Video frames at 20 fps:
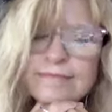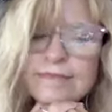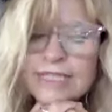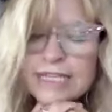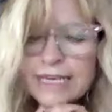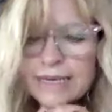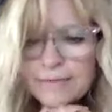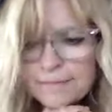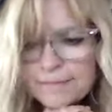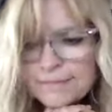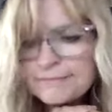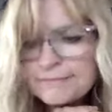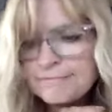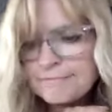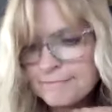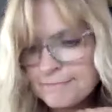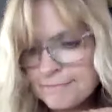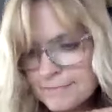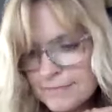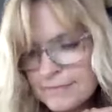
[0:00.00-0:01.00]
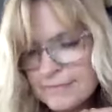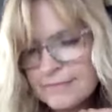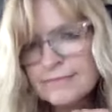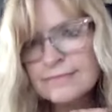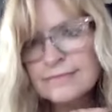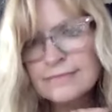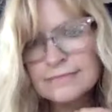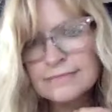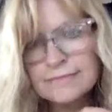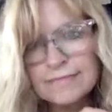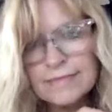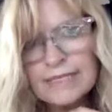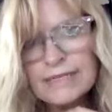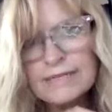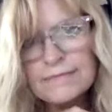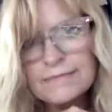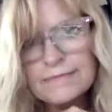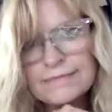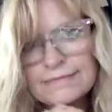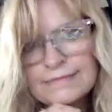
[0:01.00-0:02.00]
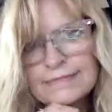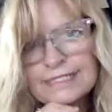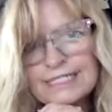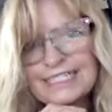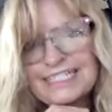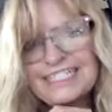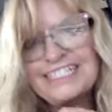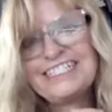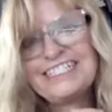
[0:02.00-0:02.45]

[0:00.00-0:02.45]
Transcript: and that yeah, anyway, yeah. that's a